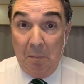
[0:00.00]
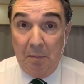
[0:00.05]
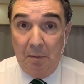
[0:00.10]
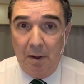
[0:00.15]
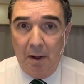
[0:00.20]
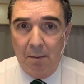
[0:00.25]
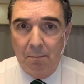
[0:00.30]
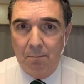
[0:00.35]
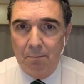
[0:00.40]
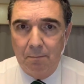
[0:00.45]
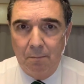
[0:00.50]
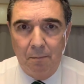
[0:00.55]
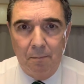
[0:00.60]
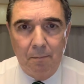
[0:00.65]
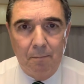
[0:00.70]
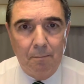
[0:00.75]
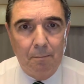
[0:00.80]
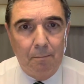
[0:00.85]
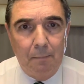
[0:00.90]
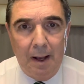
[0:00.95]
Now,
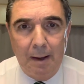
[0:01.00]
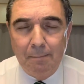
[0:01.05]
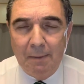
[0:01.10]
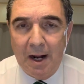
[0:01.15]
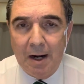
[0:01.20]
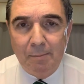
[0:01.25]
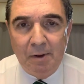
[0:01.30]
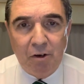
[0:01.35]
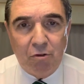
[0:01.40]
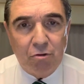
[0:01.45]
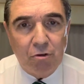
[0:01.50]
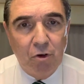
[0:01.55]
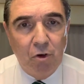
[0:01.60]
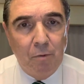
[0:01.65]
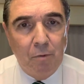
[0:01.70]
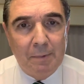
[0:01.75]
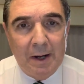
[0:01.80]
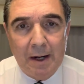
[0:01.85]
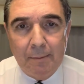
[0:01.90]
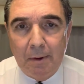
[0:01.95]
it might have been true,
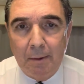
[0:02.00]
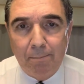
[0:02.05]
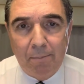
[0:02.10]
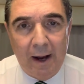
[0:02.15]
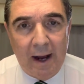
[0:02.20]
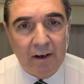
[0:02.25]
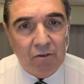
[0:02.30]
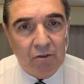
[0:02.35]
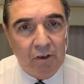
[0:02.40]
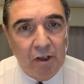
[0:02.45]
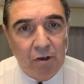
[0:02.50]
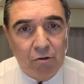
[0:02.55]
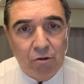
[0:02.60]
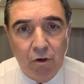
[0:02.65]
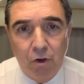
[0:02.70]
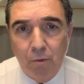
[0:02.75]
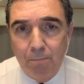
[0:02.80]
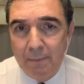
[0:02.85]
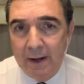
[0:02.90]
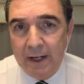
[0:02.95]
it might have been partially
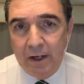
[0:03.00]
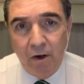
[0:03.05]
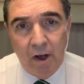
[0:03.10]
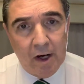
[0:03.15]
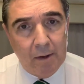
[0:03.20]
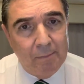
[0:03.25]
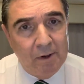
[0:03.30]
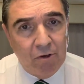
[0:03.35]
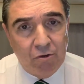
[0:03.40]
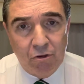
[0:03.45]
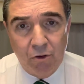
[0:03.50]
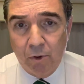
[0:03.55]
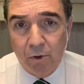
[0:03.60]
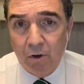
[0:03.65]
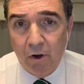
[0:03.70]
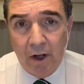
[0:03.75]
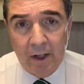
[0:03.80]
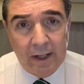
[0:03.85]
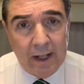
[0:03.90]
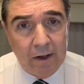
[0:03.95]
true, might not have been true at
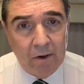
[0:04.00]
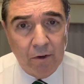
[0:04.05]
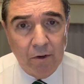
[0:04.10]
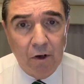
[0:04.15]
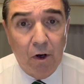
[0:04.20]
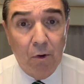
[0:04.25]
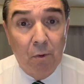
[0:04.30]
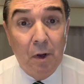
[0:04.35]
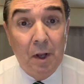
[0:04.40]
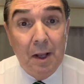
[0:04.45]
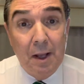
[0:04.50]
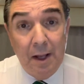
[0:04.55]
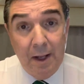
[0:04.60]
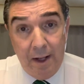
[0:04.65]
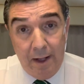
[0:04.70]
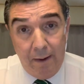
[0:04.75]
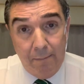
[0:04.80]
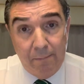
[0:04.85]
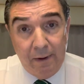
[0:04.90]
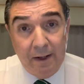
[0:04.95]
all, I don't know.
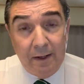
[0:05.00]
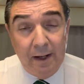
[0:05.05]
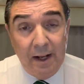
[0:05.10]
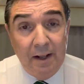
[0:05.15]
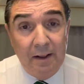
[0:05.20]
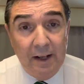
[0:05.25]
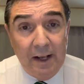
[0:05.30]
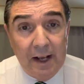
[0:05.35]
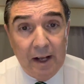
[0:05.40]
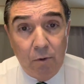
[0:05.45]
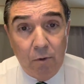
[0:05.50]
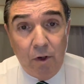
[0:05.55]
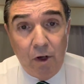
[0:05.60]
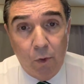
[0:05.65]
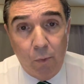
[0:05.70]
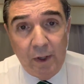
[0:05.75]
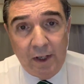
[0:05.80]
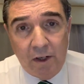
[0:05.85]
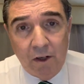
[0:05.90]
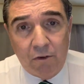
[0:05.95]
But in the end,
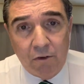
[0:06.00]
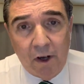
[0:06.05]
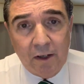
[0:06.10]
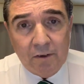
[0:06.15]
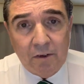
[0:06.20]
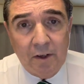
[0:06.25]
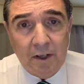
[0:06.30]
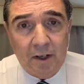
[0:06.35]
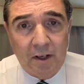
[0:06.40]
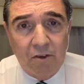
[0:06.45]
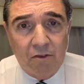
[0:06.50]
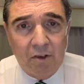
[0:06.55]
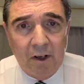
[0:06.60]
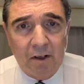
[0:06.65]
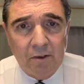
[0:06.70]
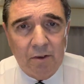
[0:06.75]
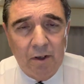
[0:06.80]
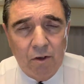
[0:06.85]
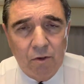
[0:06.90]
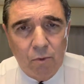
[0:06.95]
we did talk to the
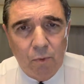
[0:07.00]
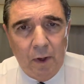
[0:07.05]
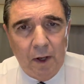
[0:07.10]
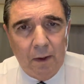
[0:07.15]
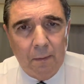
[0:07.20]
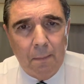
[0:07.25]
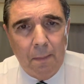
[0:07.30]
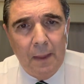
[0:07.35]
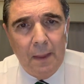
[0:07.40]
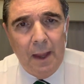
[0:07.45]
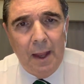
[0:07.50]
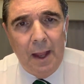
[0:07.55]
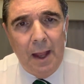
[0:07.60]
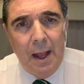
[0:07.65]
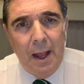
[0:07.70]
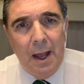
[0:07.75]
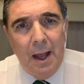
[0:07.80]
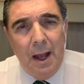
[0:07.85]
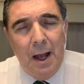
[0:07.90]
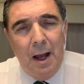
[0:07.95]
consultant as well.
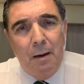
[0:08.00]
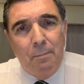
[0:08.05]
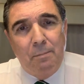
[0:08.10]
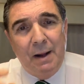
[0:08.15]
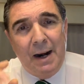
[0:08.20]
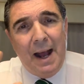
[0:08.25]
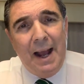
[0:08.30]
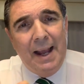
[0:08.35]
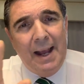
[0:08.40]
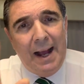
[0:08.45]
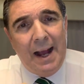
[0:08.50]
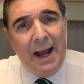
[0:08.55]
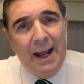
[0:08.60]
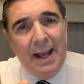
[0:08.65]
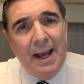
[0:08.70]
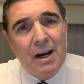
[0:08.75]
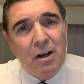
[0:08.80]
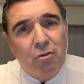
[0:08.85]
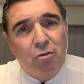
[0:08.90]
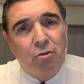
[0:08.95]
But I
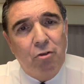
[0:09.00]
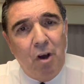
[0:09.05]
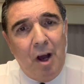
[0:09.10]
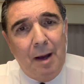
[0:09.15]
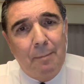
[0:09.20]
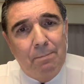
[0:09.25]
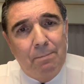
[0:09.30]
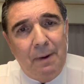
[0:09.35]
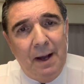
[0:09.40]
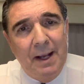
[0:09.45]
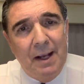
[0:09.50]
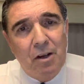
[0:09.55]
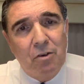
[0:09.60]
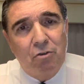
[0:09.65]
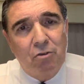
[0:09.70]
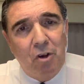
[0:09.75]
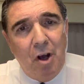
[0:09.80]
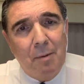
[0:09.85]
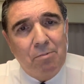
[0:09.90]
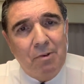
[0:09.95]
had to stop
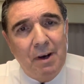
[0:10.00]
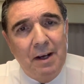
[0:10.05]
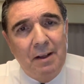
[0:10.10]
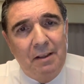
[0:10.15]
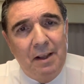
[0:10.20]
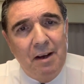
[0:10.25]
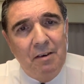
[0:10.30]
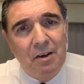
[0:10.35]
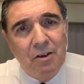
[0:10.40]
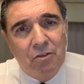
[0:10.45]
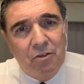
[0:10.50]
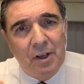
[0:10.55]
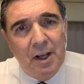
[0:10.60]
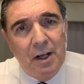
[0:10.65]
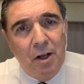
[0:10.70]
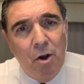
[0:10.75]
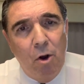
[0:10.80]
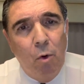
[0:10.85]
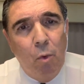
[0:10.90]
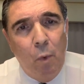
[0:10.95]
right there and
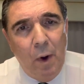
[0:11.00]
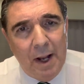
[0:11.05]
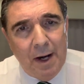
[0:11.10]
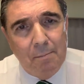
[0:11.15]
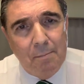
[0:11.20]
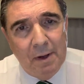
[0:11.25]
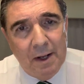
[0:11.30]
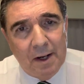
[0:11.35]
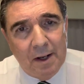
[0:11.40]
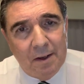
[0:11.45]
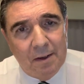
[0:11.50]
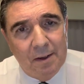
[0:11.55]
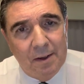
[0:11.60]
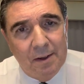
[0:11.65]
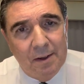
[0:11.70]
say, wait a minute,